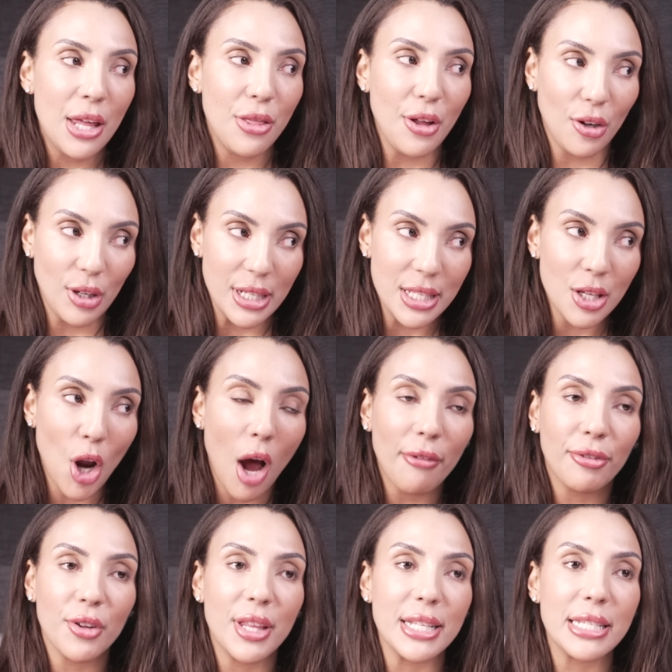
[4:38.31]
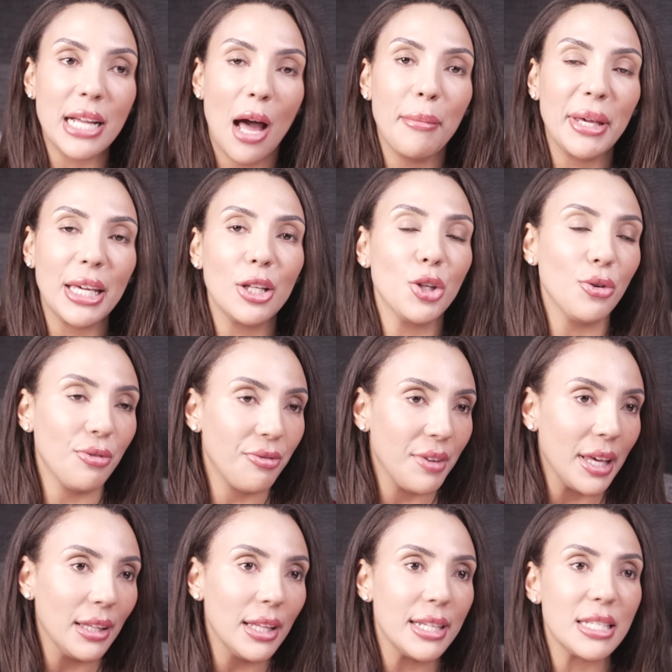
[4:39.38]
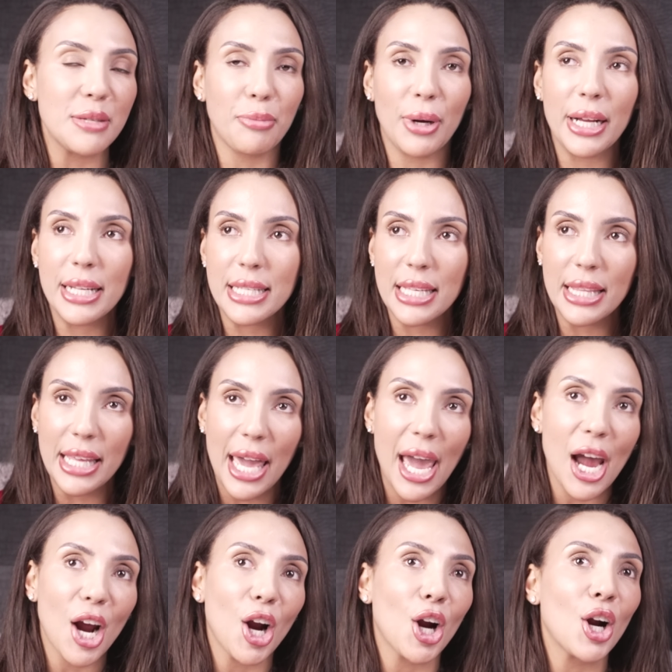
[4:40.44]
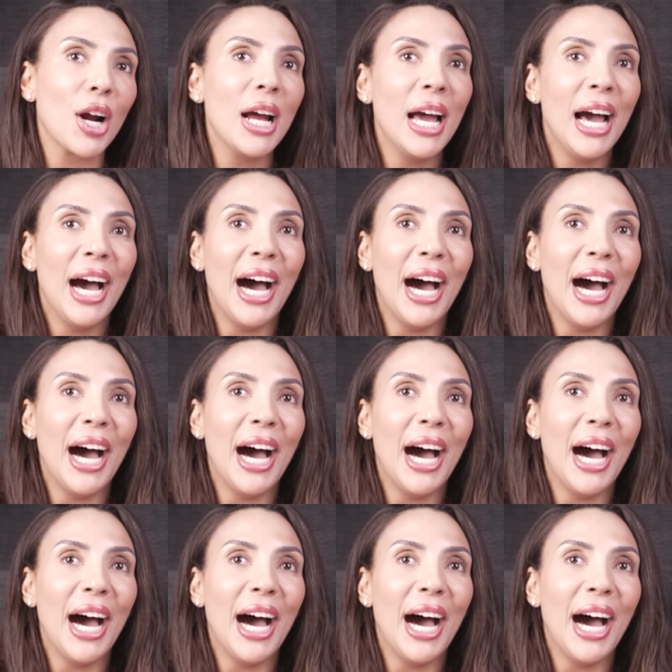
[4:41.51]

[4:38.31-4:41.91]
There is an offer that's coming in, you feel it, spring is in the air.